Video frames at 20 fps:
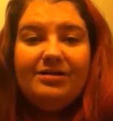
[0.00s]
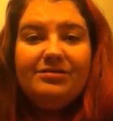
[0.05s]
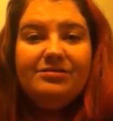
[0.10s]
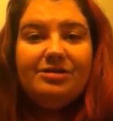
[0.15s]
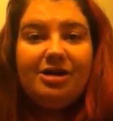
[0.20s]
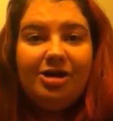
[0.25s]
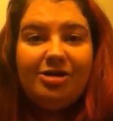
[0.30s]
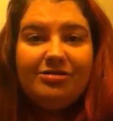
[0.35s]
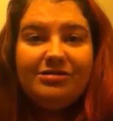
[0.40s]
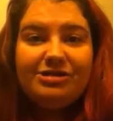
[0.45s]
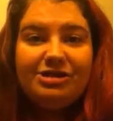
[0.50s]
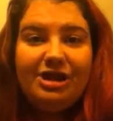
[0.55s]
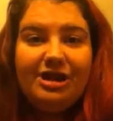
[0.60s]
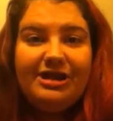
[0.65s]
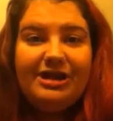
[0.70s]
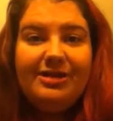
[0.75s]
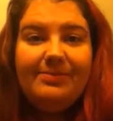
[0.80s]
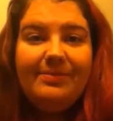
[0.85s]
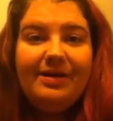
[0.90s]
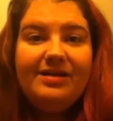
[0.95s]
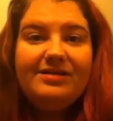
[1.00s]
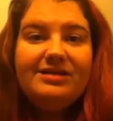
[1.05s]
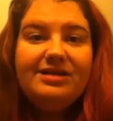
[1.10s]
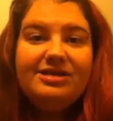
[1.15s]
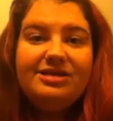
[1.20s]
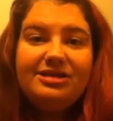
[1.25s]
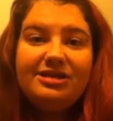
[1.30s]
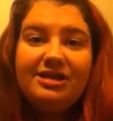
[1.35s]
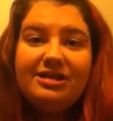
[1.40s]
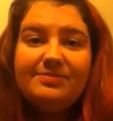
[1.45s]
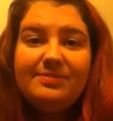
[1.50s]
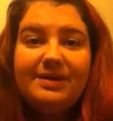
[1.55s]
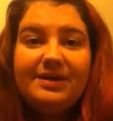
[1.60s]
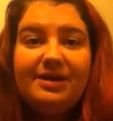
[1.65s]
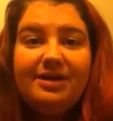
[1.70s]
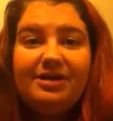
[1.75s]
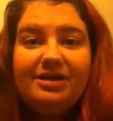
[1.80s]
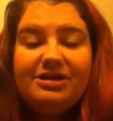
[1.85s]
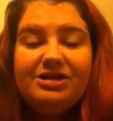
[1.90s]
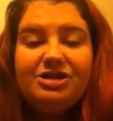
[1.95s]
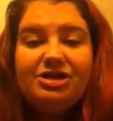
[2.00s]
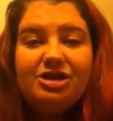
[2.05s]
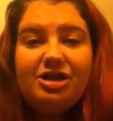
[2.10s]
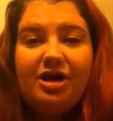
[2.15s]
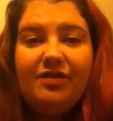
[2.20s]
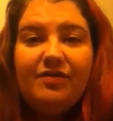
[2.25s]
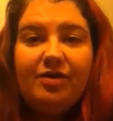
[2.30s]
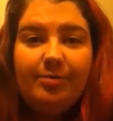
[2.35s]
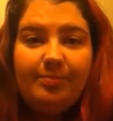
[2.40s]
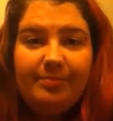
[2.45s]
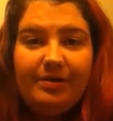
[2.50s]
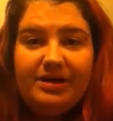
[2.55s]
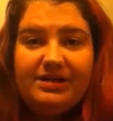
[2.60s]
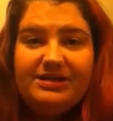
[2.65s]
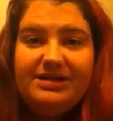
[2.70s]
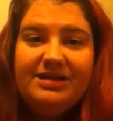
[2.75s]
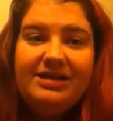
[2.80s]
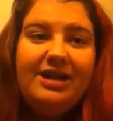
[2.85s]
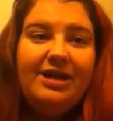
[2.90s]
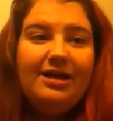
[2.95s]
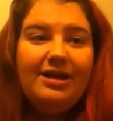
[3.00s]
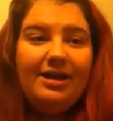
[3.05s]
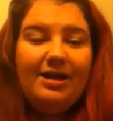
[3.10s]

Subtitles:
My daughter was trying to get my attention because my youngest took off her butt.